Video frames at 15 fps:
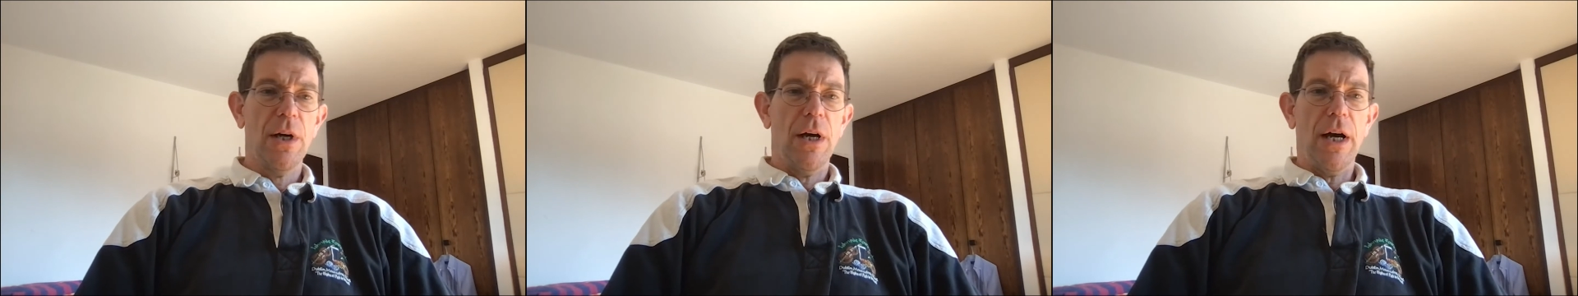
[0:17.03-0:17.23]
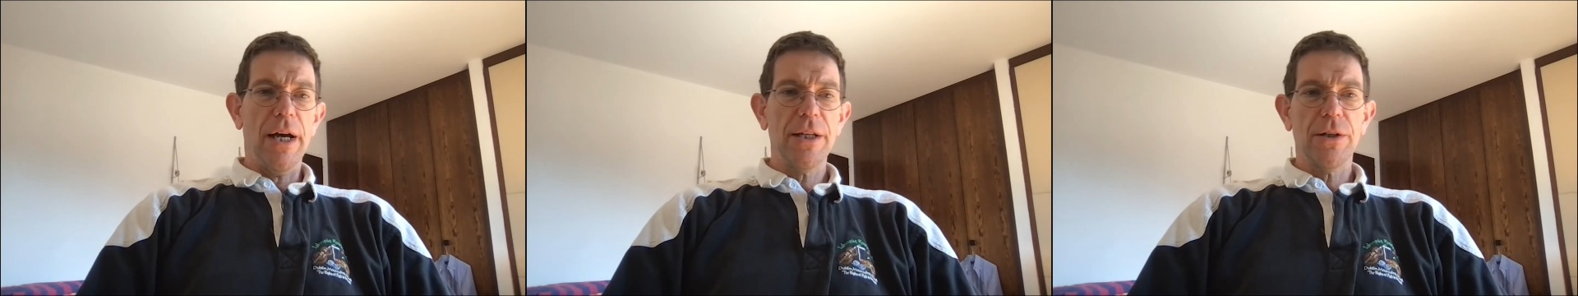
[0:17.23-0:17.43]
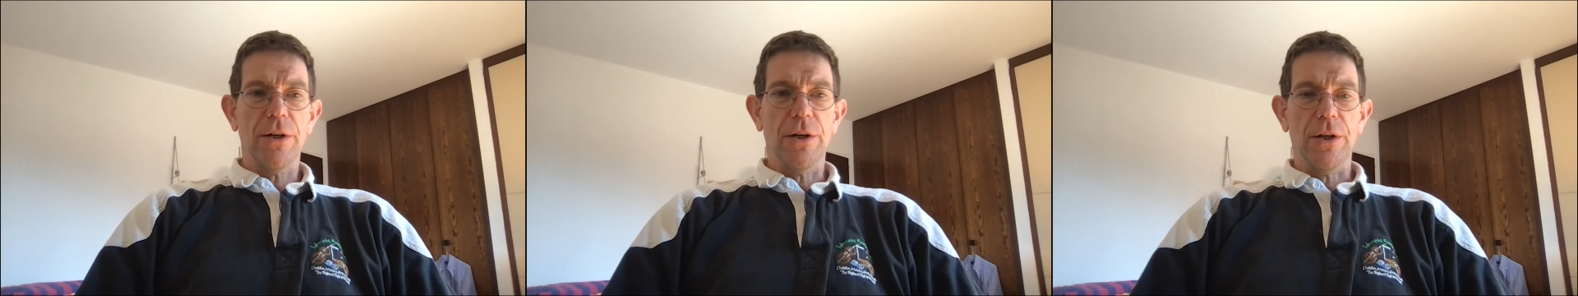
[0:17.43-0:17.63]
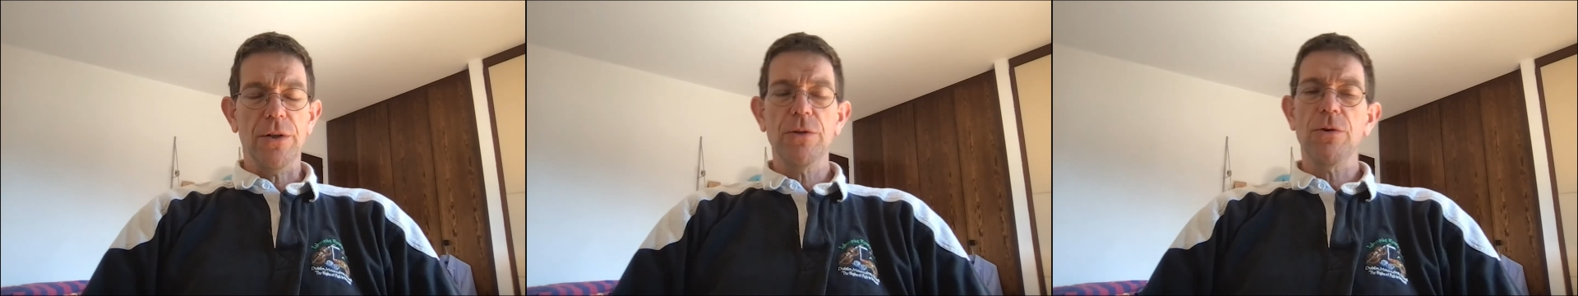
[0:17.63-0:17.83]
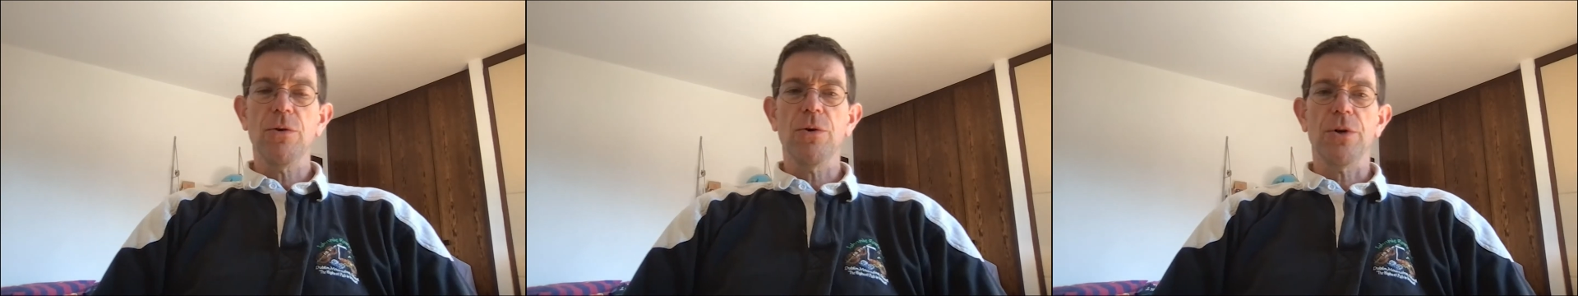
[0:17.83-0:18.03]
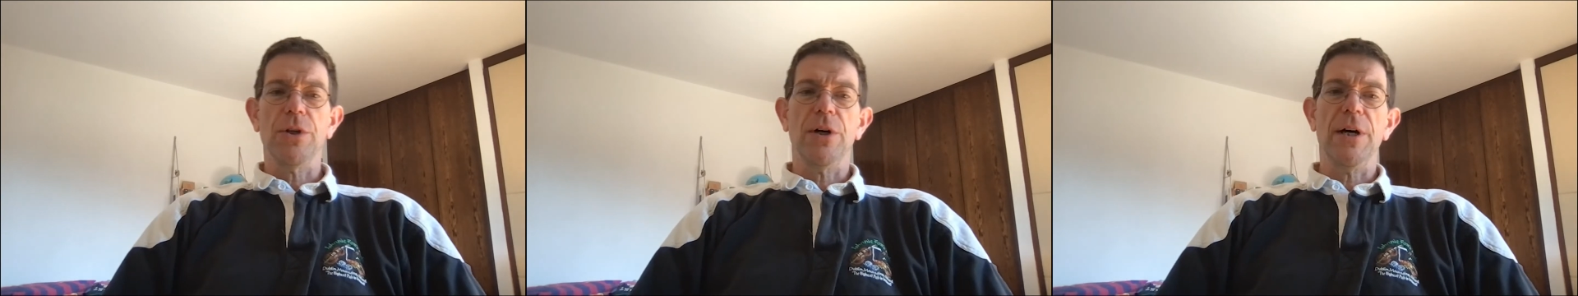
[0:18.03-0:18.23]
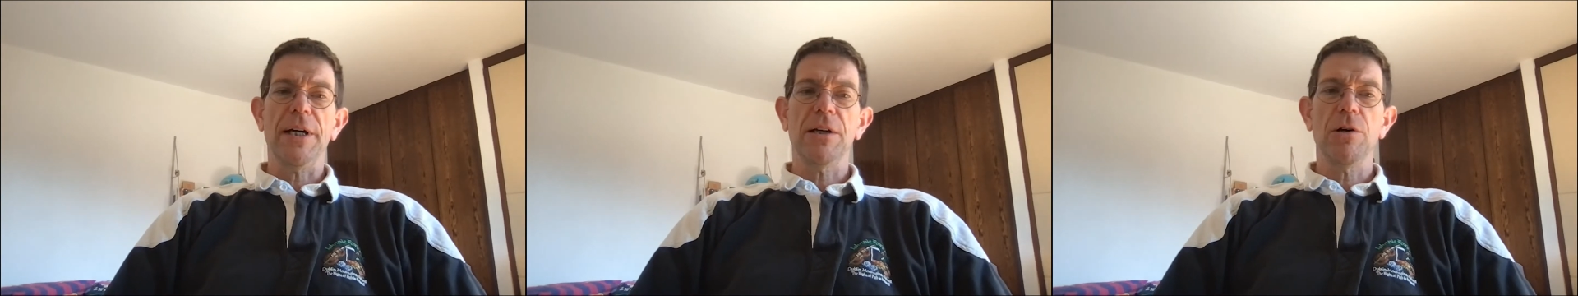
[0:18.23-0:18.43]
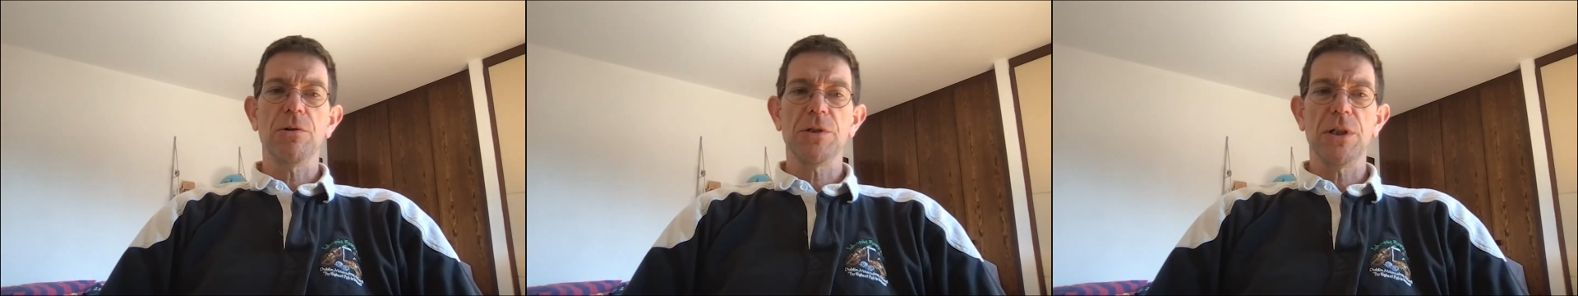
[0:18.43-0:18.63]
ICON, or the
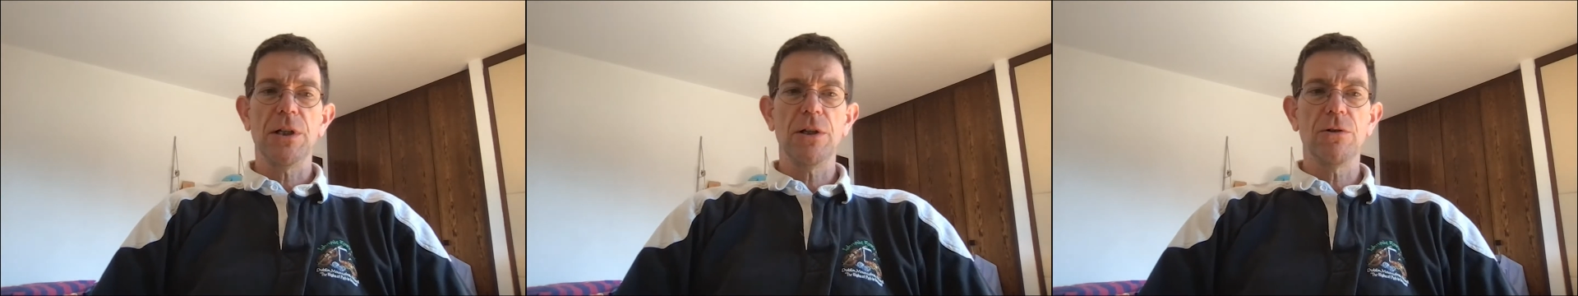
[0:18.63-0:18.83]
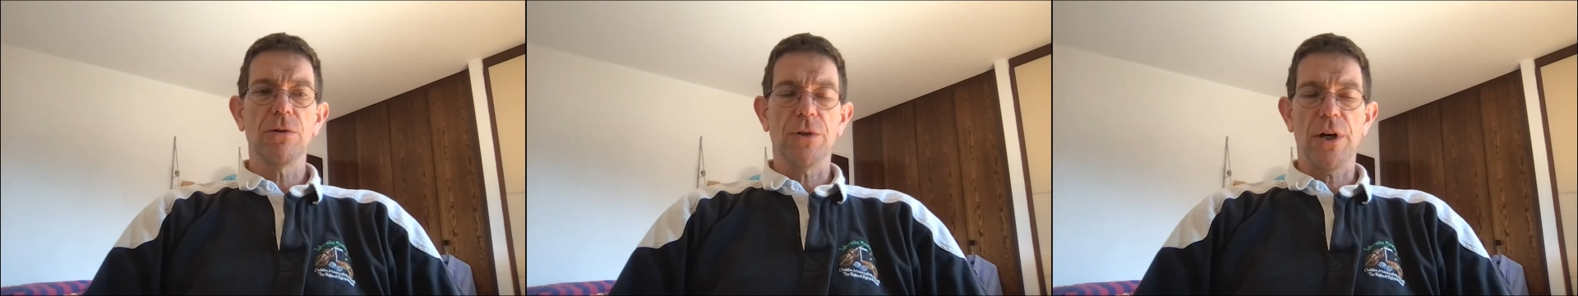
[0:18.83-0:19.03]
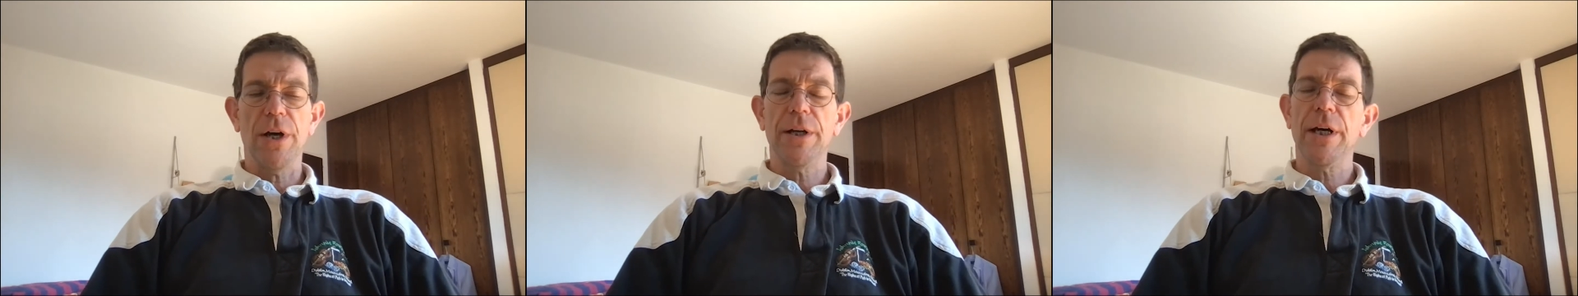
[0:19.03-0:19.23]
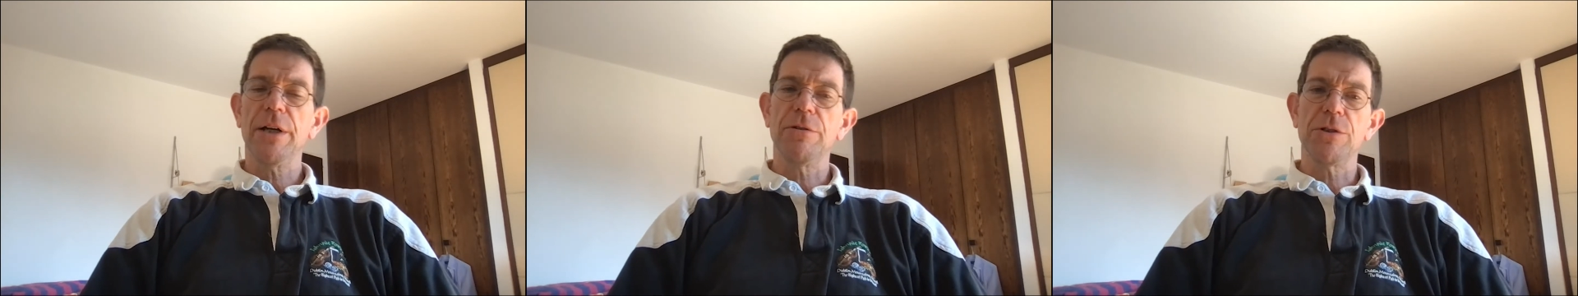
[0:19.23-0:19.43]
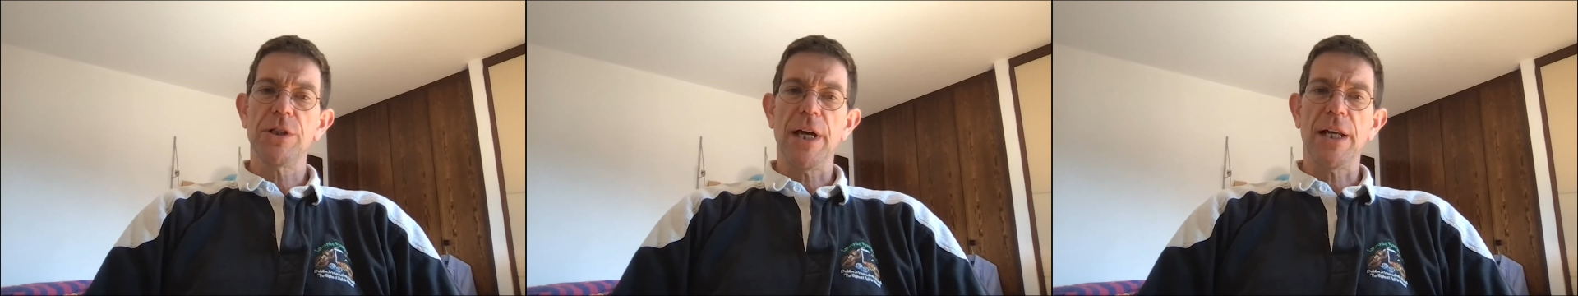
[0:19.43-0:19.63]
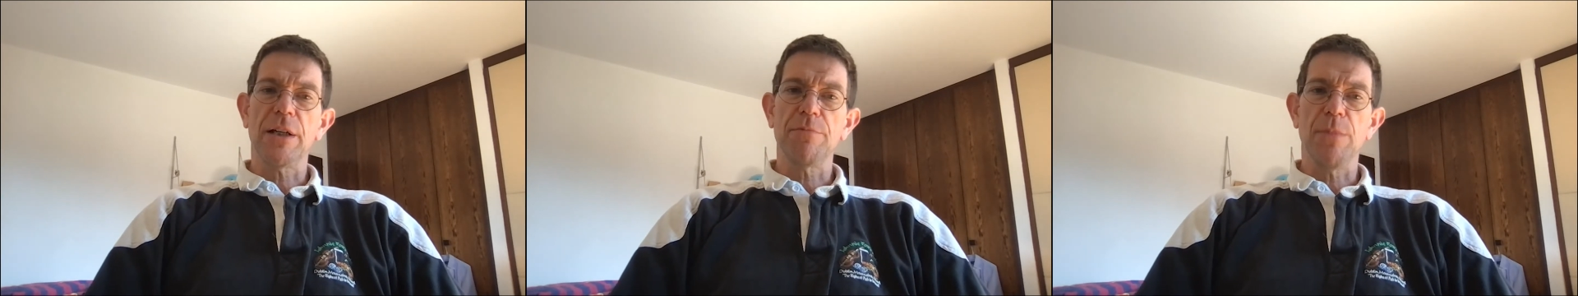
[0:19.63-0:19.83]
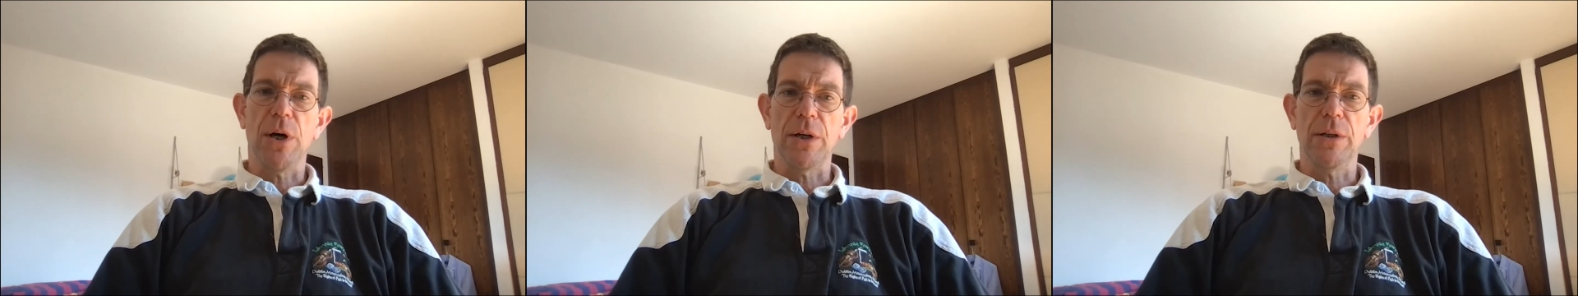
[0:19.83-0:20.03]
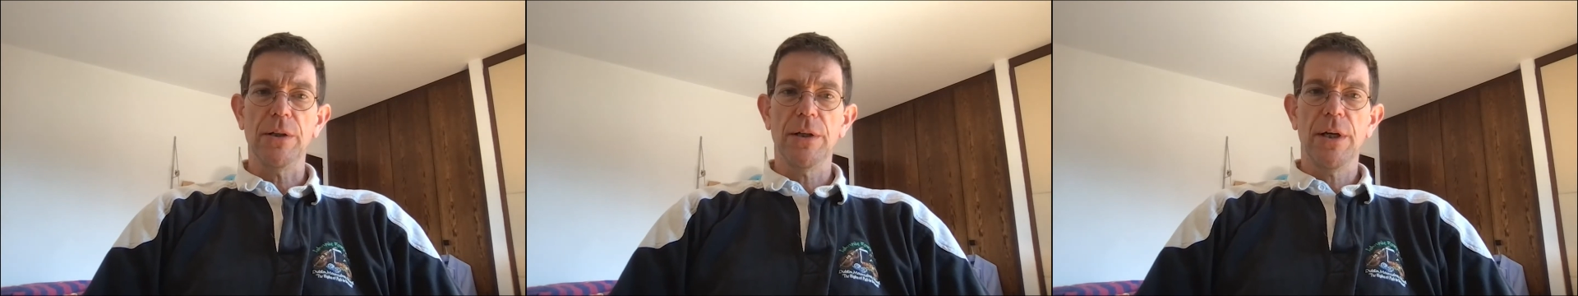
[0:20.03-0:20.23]
icosahedral non hydrostatic
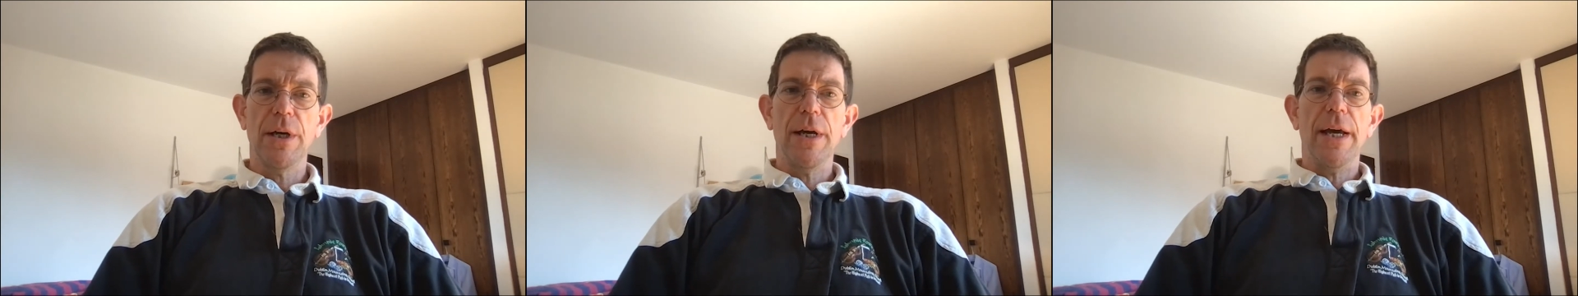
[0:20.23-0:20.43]
model,